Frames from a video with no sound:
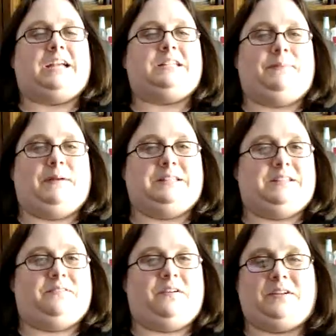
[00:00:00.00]

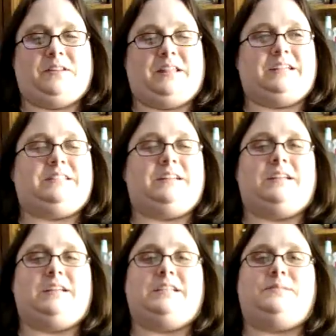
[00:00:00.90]
expensive everything still
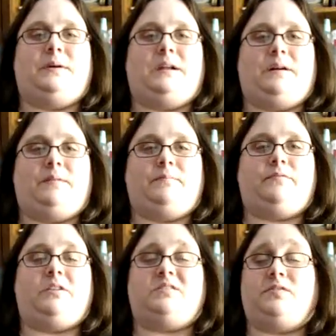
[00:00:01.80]
is but um,
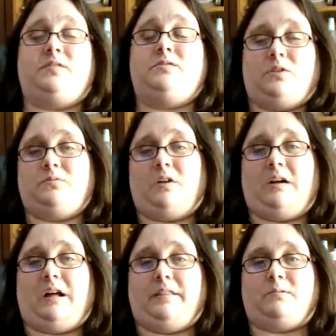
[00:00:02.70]
for those of you who don't know
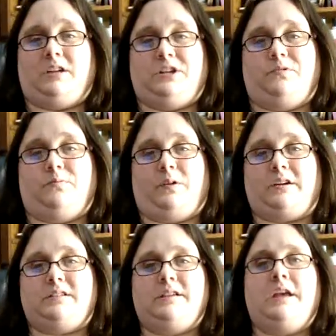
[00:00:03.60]
how liquidation
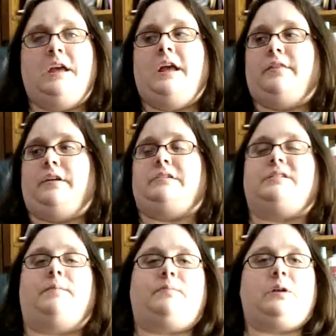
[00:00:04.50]
works there's
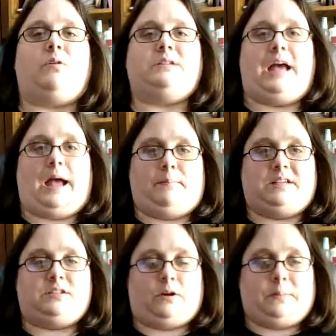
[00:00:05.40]
something called
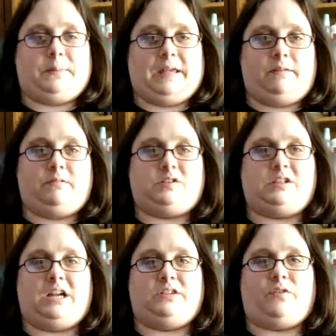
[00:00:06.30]
MSRP which
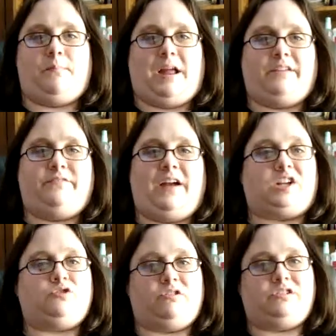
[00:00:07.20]
stands for
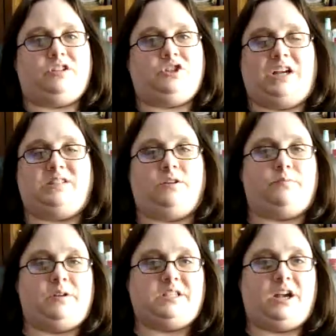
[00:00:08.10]
manufacturer's suggested
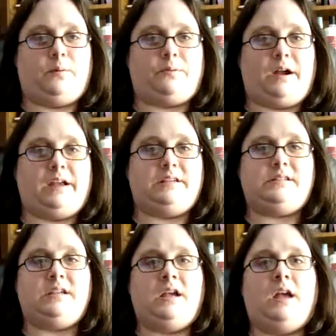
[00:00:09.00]
retail price